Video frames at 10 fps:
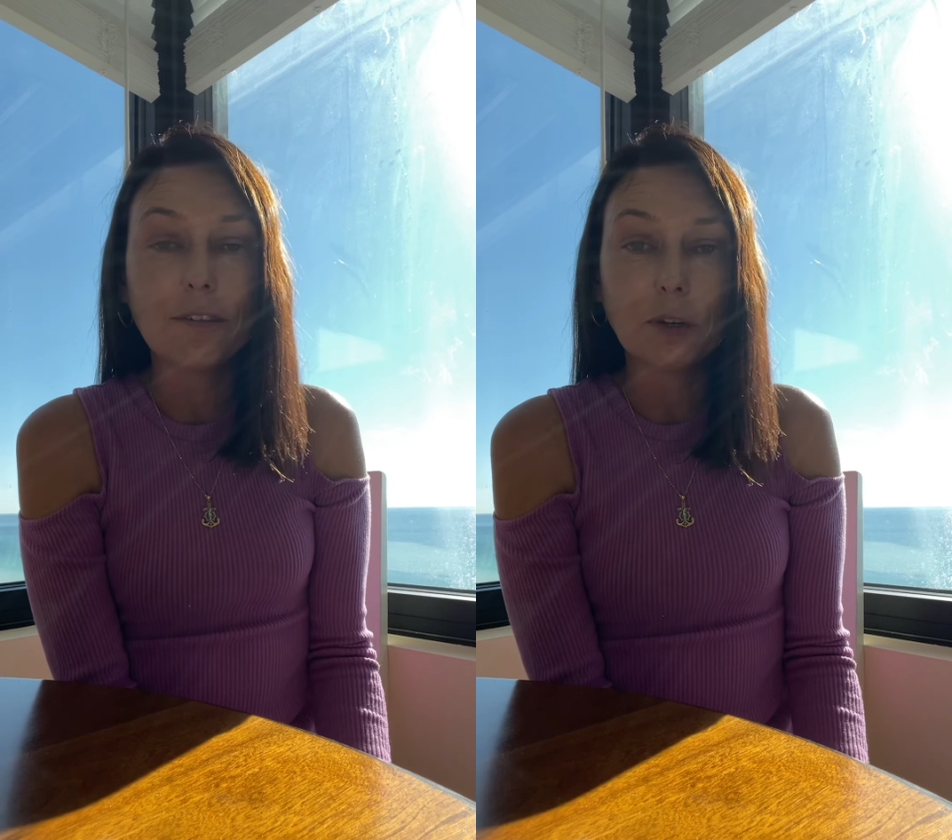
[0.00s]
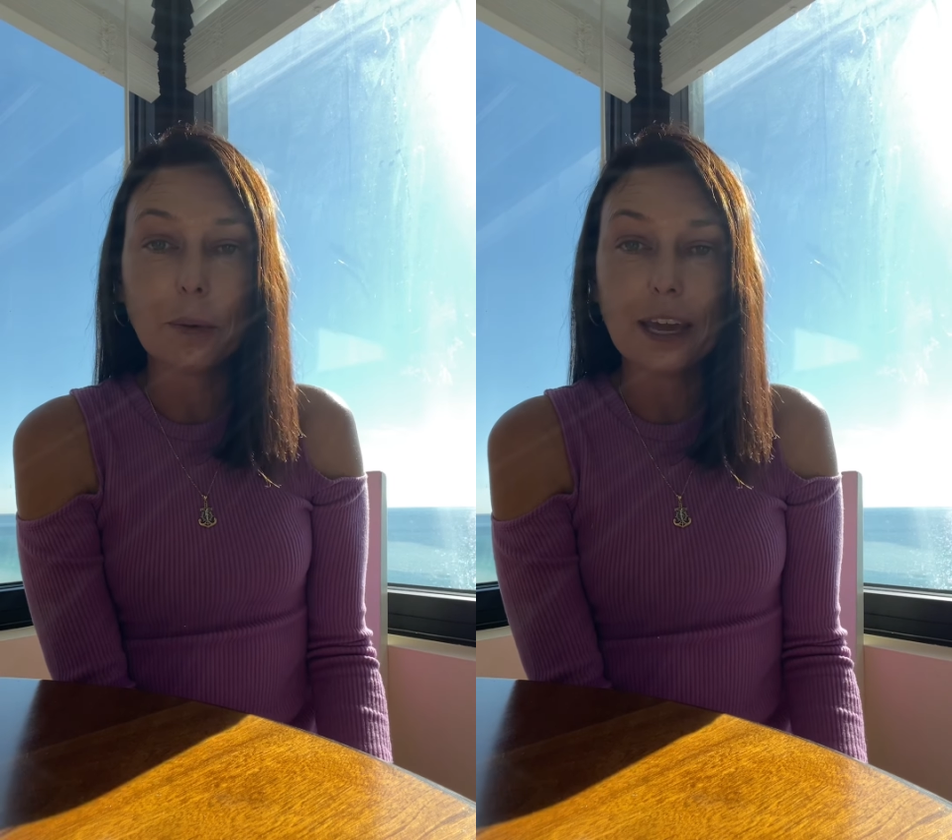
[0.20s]

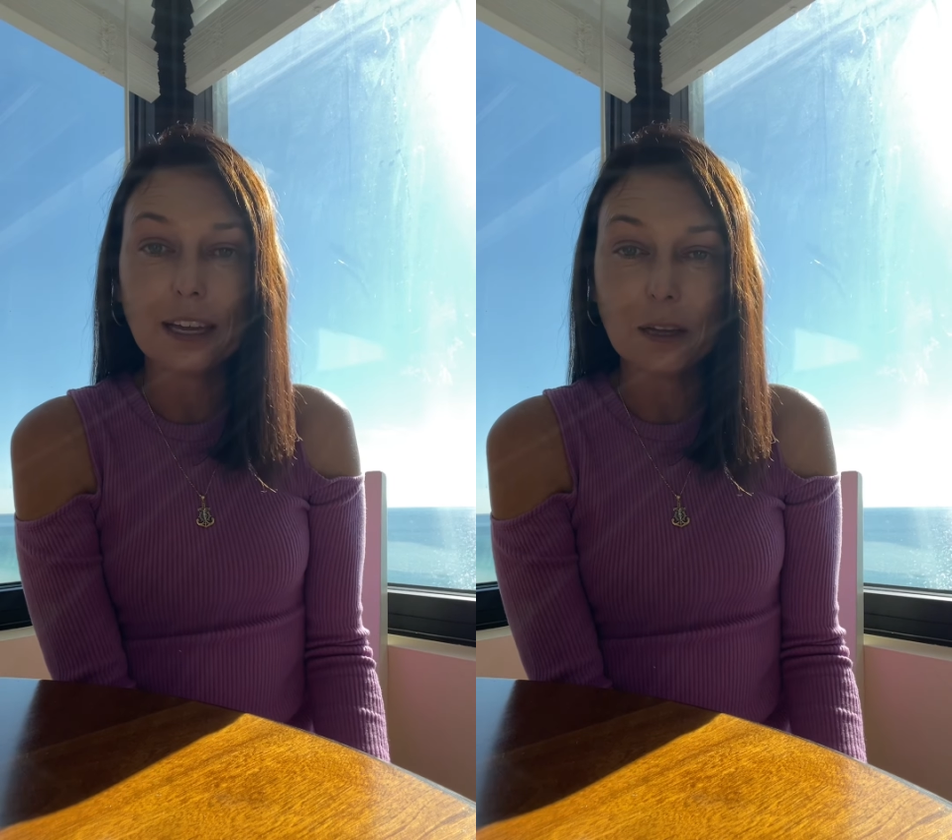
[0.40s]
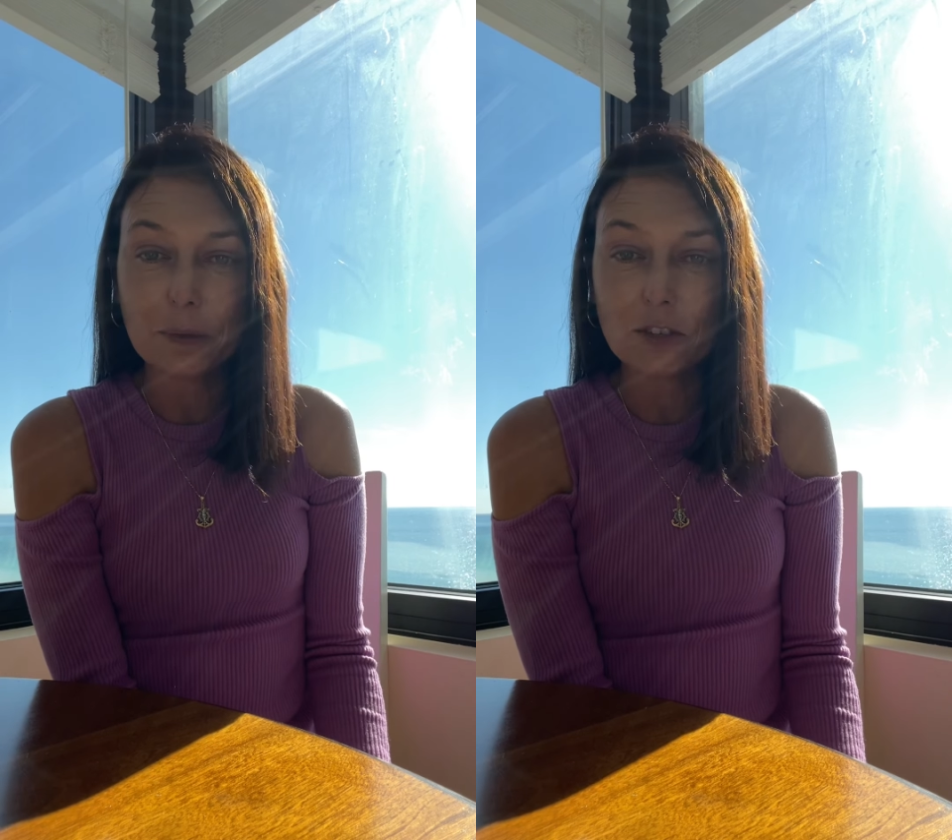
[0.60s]
after
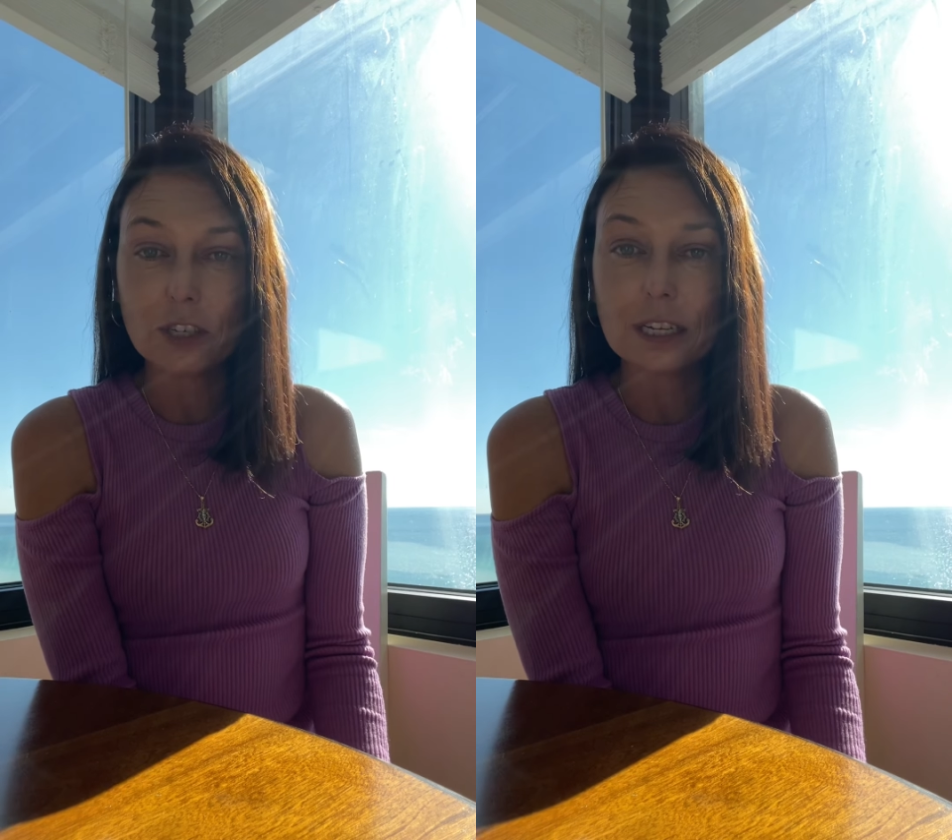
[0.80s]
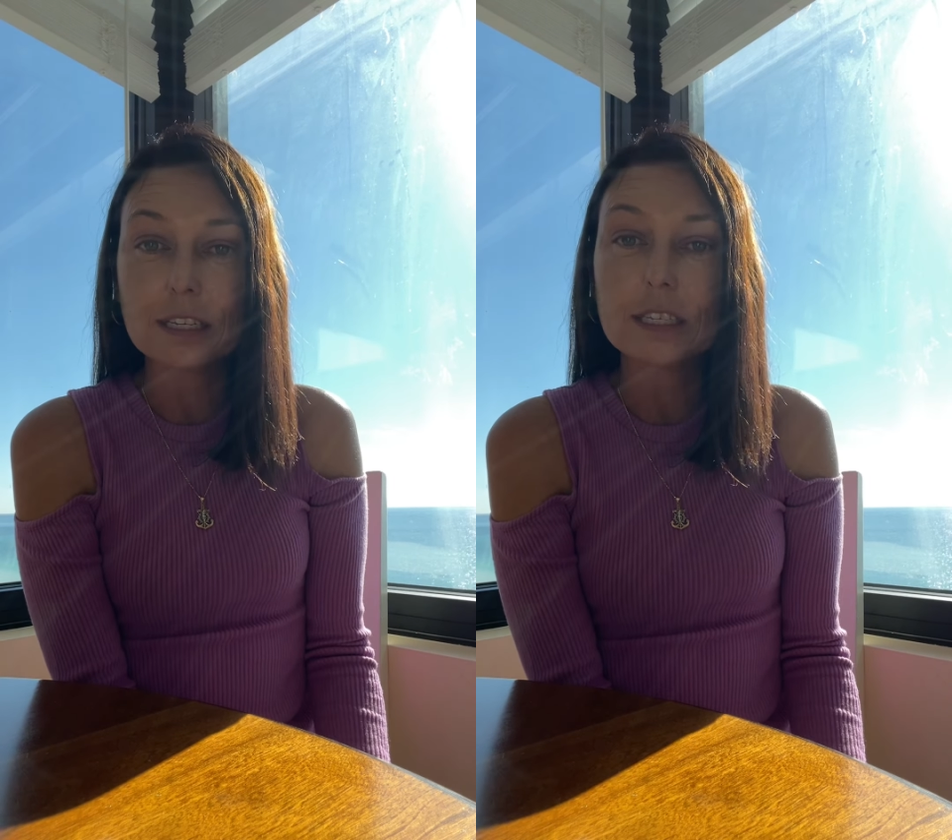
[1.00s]
paying
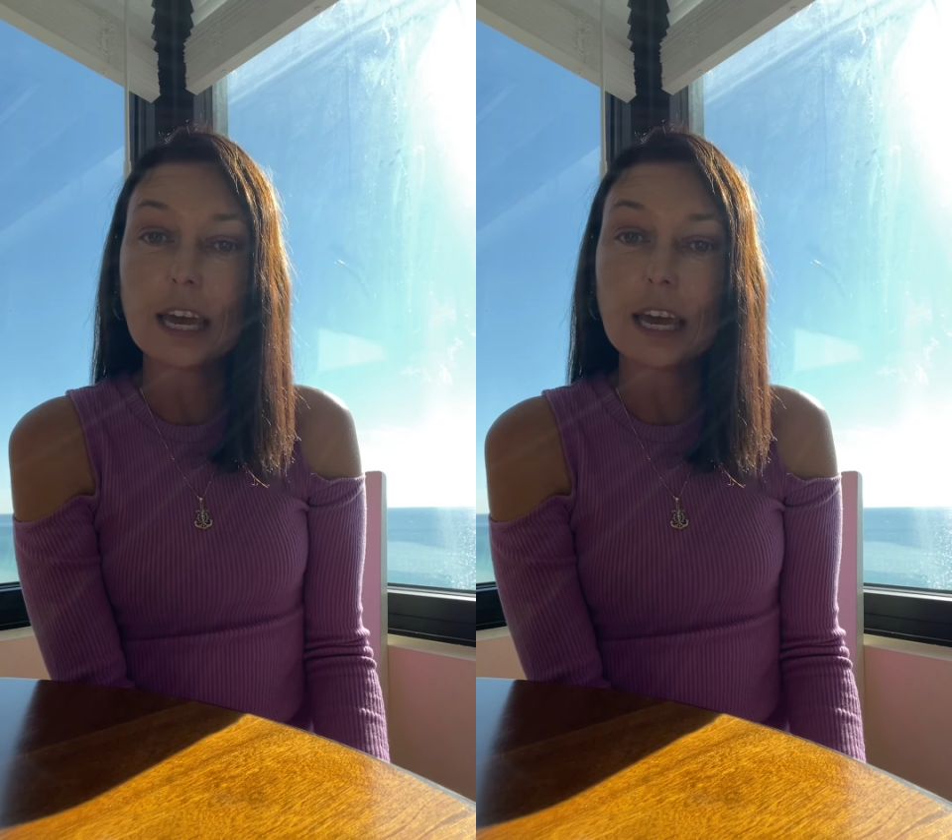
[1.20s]
commissions